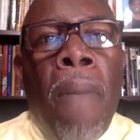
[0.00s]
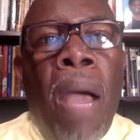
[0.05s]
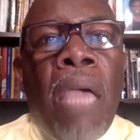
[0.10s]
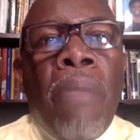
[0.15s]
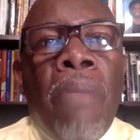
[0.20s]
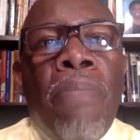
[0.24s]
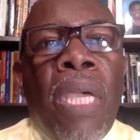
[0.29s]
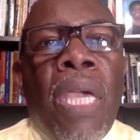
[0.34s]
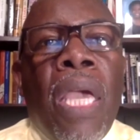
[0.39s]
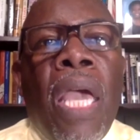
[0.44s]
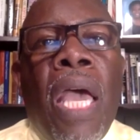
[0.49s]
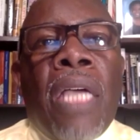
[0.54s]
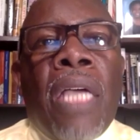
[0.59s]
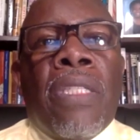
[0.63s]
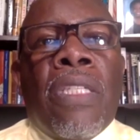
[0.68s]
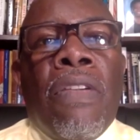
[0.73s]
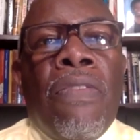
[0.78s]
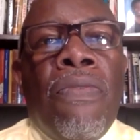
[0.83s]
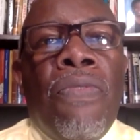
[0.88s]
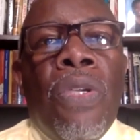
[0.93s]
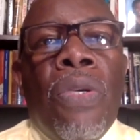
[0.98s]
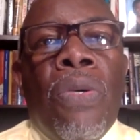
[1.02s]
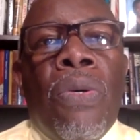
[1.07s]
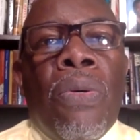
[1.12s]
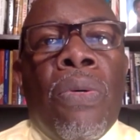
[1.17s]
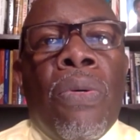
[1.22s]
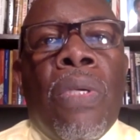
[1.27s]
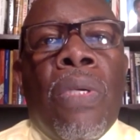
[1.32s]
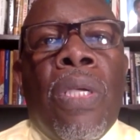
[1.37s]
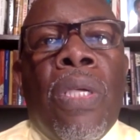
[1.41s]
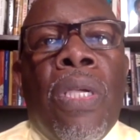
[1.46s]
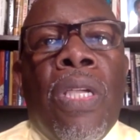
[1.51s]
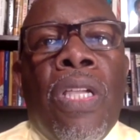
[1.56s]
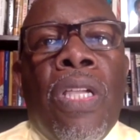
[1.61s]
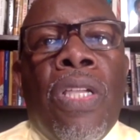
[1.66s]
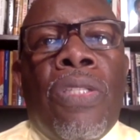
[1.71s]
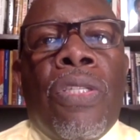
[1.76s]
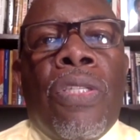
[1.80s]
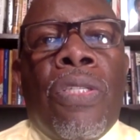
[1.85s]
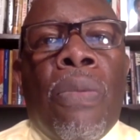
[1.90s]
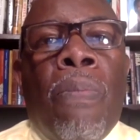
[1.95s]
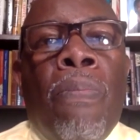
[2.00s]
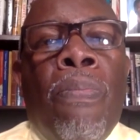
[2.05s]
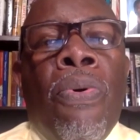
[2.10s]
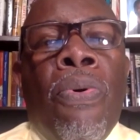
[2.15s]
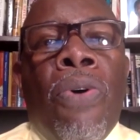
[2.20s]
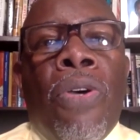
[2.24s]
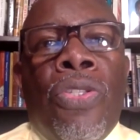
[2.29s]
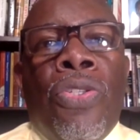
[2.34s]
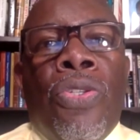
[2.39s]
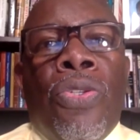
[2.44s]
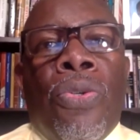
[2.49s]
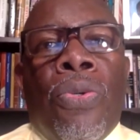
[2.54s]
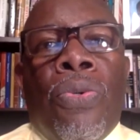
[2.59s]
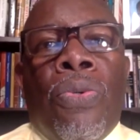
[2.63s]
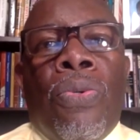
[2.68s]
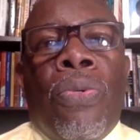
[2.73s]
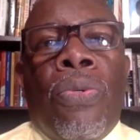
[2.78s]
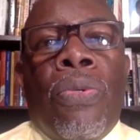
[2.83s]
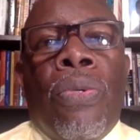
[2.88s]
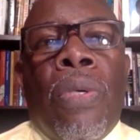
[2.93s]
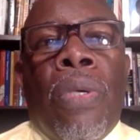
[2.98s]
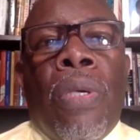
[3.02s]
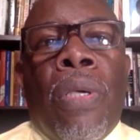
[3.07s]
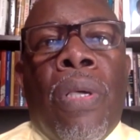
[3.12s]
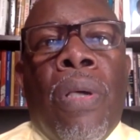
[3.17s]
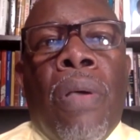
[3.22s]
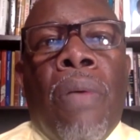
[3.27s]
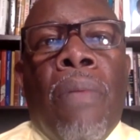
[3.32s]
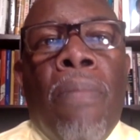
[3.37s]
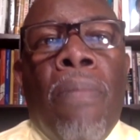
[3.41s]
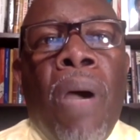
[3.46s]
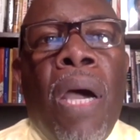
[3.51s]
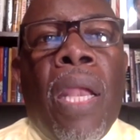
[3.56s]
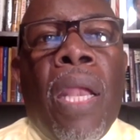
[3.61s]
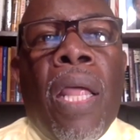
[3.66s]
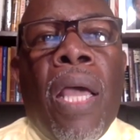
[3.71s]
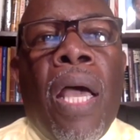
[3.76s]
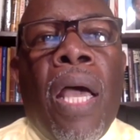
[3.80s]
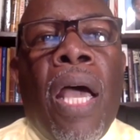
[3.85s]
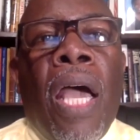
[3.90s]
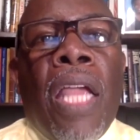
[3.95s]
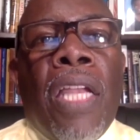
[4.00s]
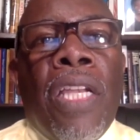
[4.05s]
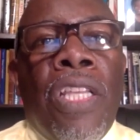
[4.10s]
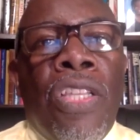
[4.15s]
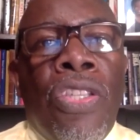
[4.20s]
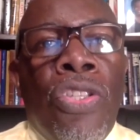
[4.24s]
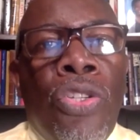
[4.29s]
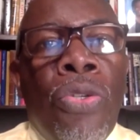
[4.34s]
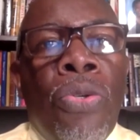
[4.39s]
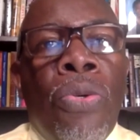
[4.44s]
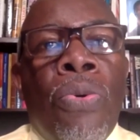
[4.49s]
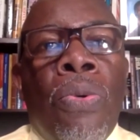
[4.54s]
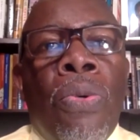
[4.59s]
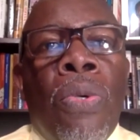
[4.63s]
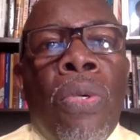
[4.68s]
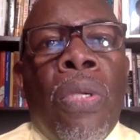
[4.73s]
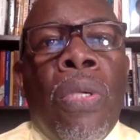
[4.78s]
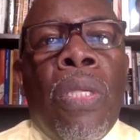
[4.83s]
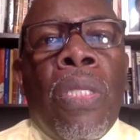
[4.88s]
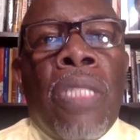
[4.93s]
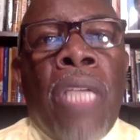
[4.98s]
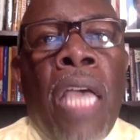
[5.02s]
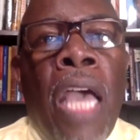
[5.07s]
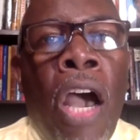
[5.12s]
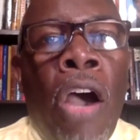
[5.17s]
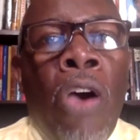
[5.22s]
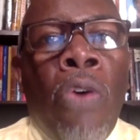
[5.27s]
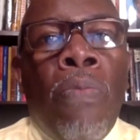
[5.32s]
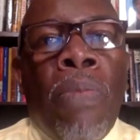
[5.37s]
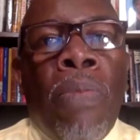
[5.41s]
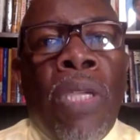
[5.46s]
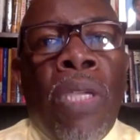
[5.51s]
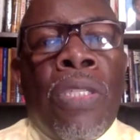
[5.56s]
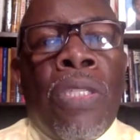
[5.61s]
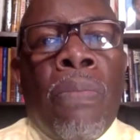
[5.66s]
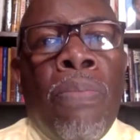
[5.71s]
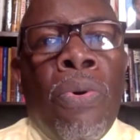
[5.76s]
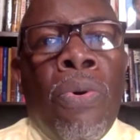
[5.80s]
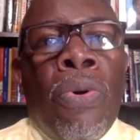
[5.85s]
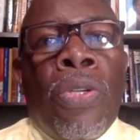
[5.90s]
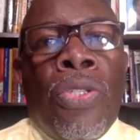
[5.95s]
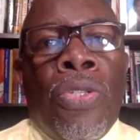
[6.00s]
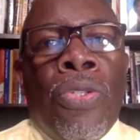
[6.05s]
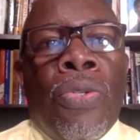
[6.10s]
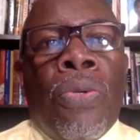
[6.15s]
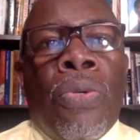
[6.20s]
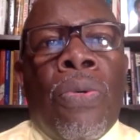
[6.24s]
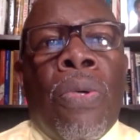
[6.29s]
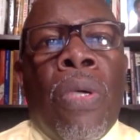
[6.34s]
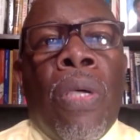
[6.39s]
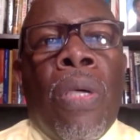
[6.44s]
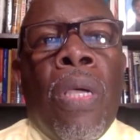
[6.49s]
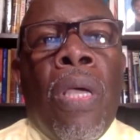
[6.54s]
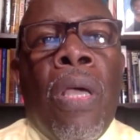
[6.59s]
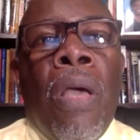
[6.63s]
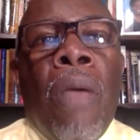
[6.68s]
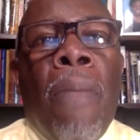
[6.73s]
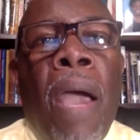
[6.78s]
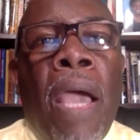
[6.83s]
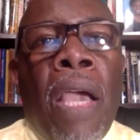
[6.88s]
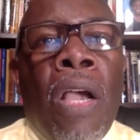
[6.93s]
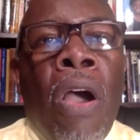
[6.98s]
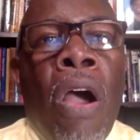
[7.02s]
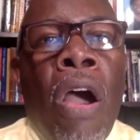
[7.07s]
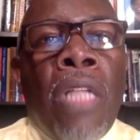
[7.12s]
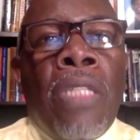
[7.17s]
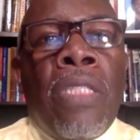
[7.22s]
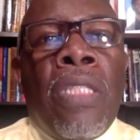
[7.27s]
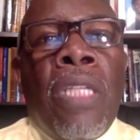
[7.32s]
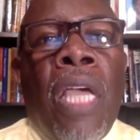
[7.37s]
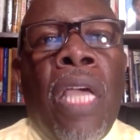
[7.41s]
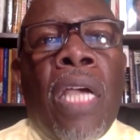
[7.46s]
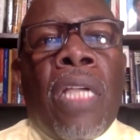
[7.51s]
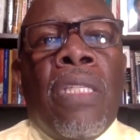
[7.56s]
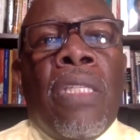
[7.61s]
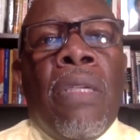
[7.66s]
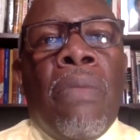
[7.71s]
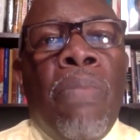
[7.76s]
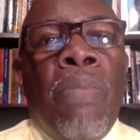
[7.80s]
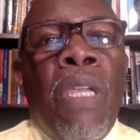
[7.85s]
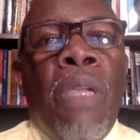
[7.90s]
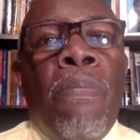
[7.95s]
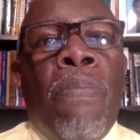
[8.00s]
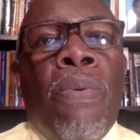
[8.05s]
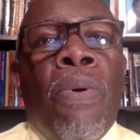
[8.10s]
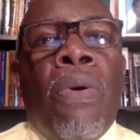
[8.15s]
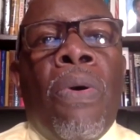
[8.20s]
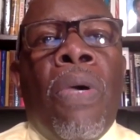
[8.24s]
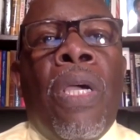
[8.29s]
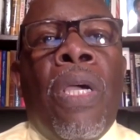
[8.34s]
big ask of you is to support you, but I need you to help me support you by contacting people